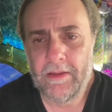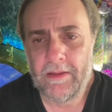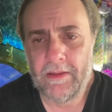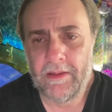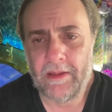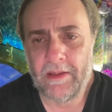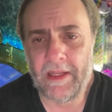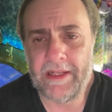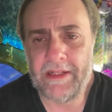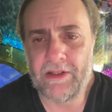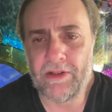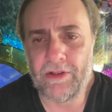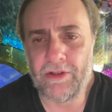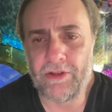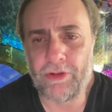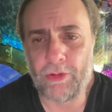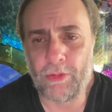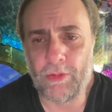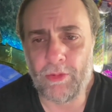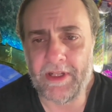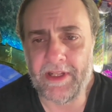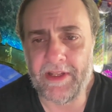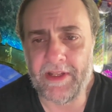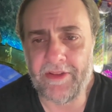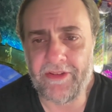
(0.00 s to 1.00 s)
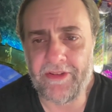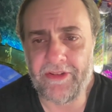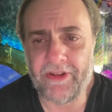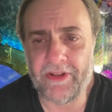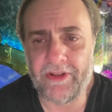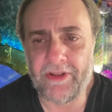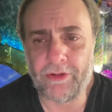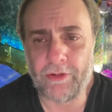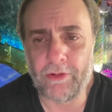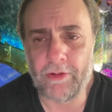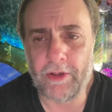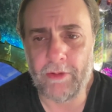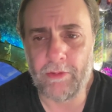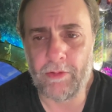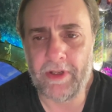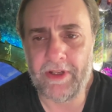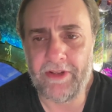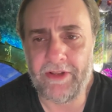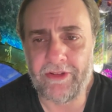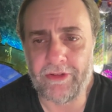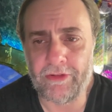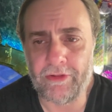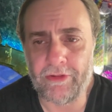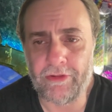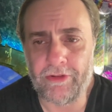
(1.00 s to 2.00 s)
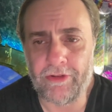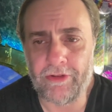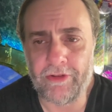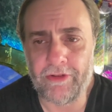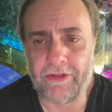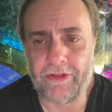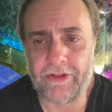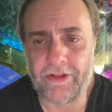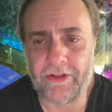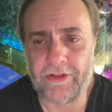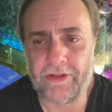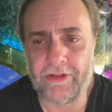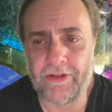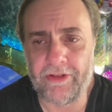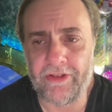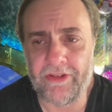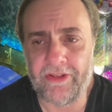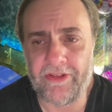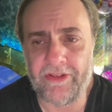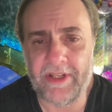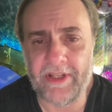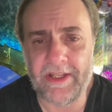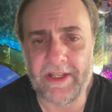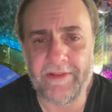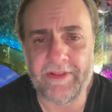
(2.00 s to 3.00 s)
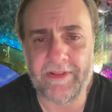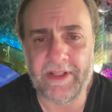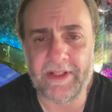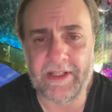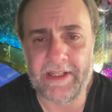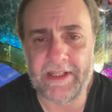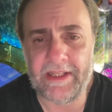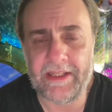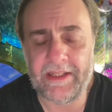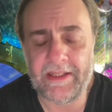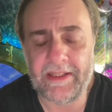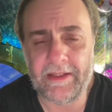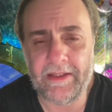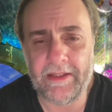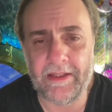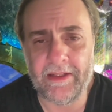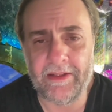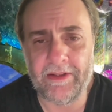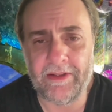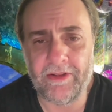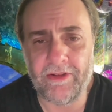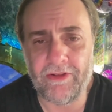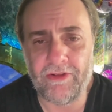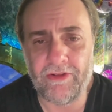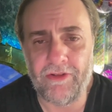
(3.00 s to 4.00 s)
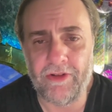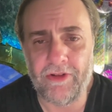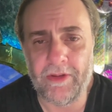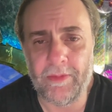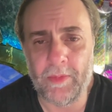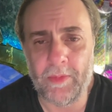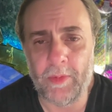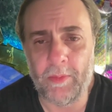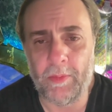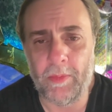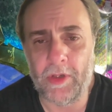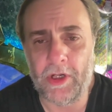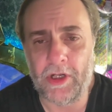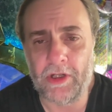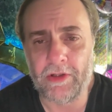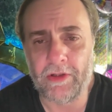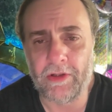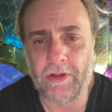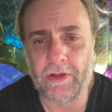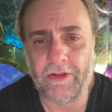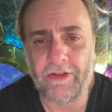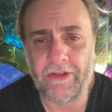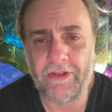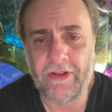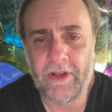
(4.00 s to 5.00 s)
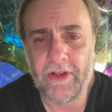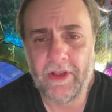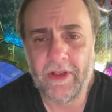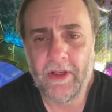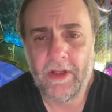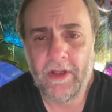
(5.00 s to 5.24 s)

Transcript: Later 20th century researchers, such as David Icke and Jim Marrs,